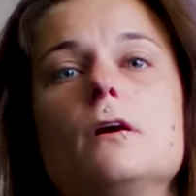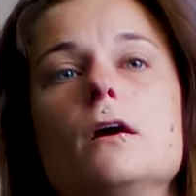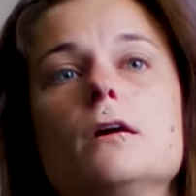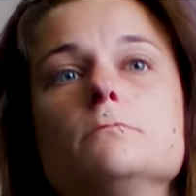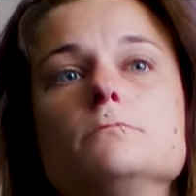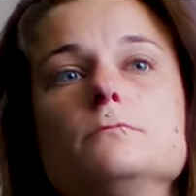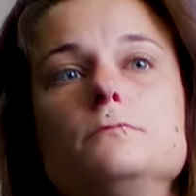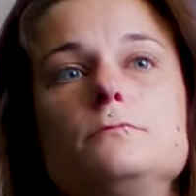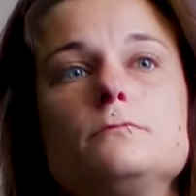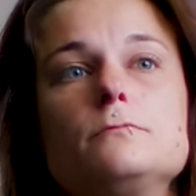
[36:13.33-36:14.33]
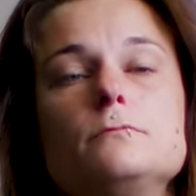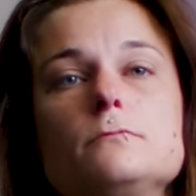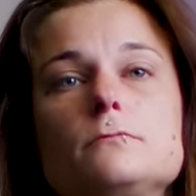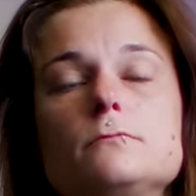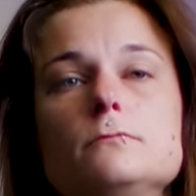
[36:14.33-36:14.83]

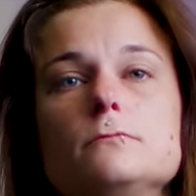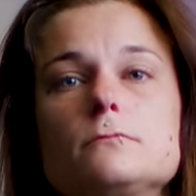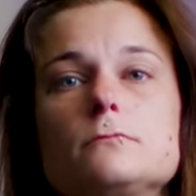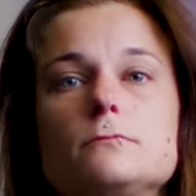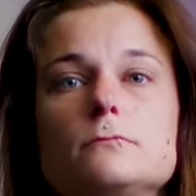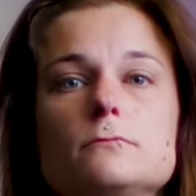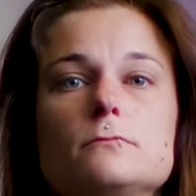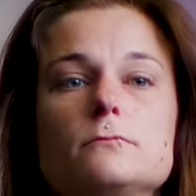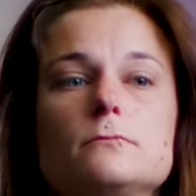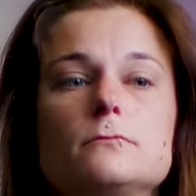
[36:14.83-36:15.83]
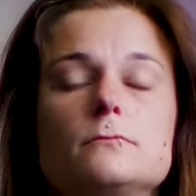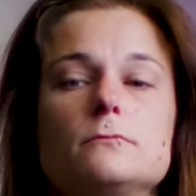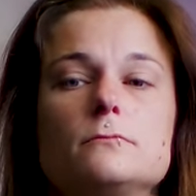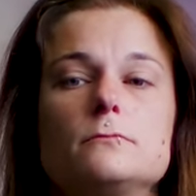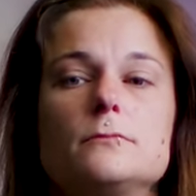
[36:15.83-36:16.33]

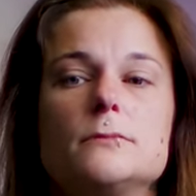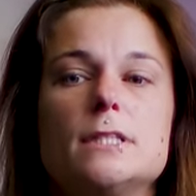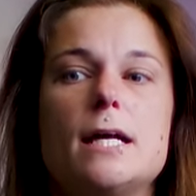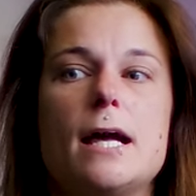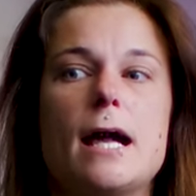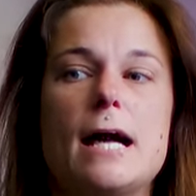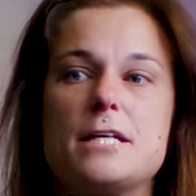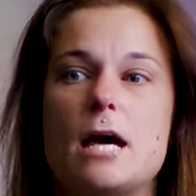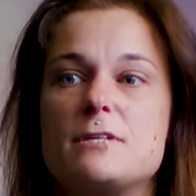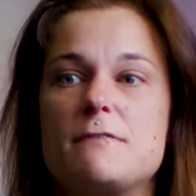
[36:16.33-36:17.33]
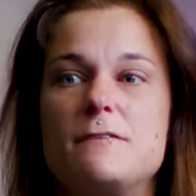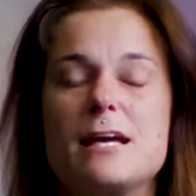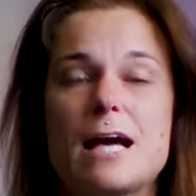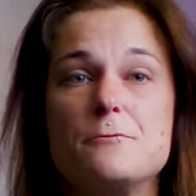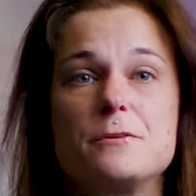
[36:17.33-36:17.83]
At times I feel
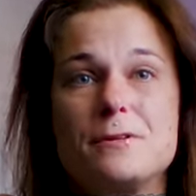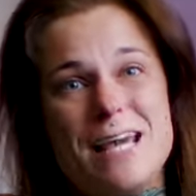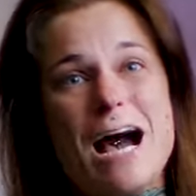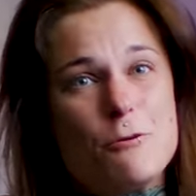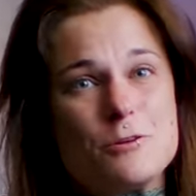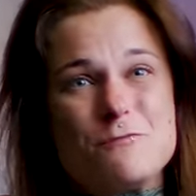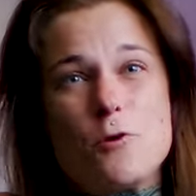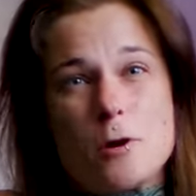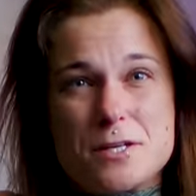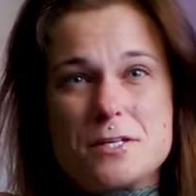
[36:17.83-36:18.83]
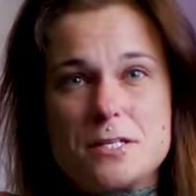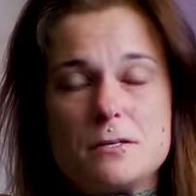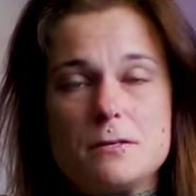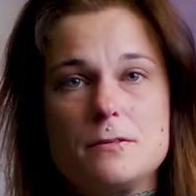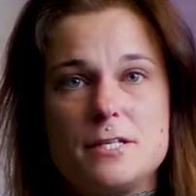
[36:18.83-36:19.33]
like I was forced
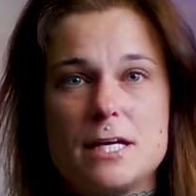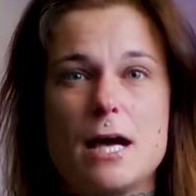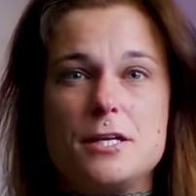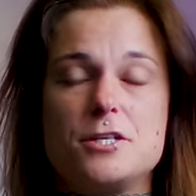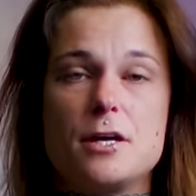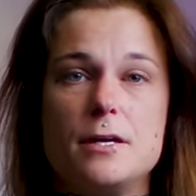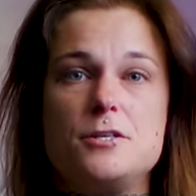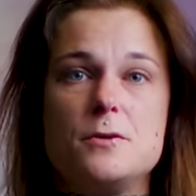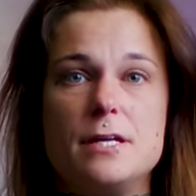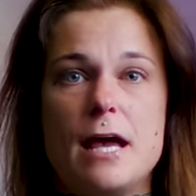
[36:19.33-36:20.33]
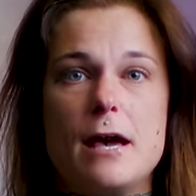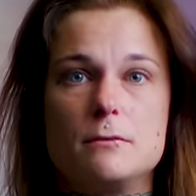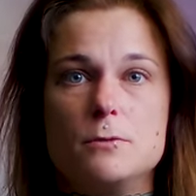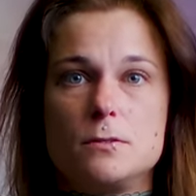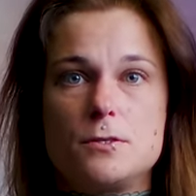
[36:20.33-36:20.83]
to kind of turn into an
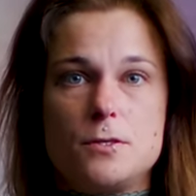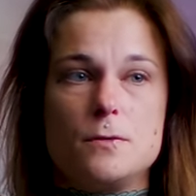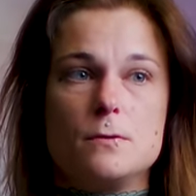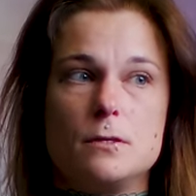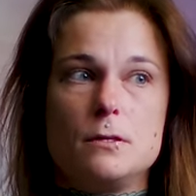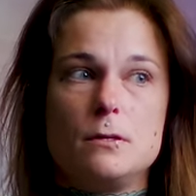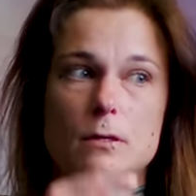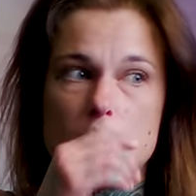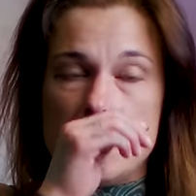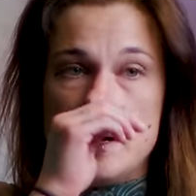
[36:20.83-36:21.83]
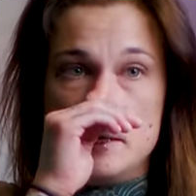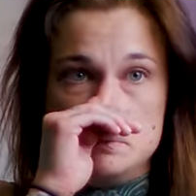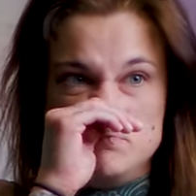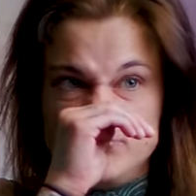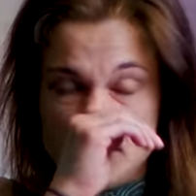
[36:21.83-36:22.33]
animal to
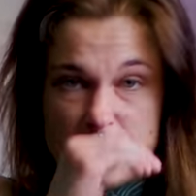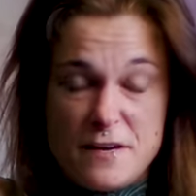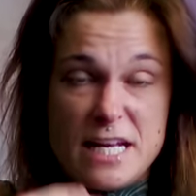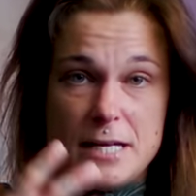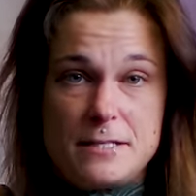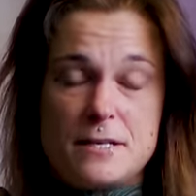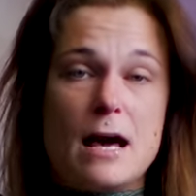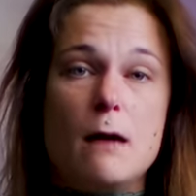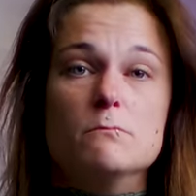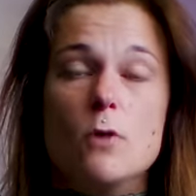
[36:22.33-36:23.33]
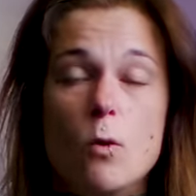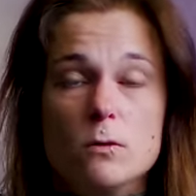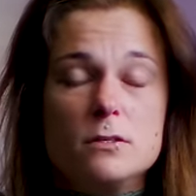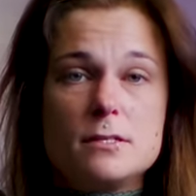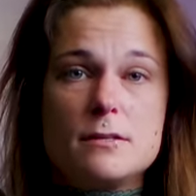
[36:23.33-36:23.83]
fit into that
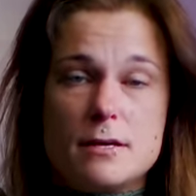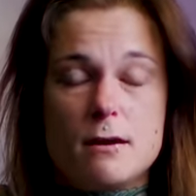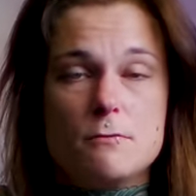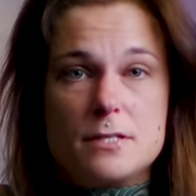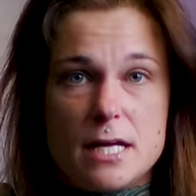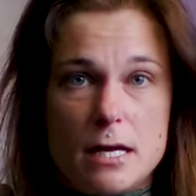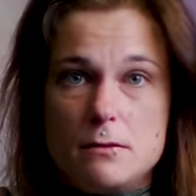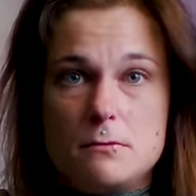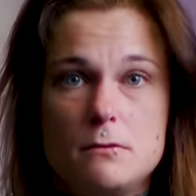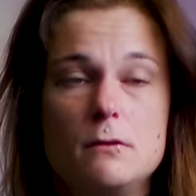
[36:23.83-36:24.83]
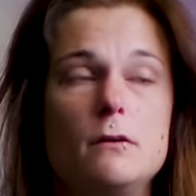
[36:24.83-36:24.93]
mold that I was in.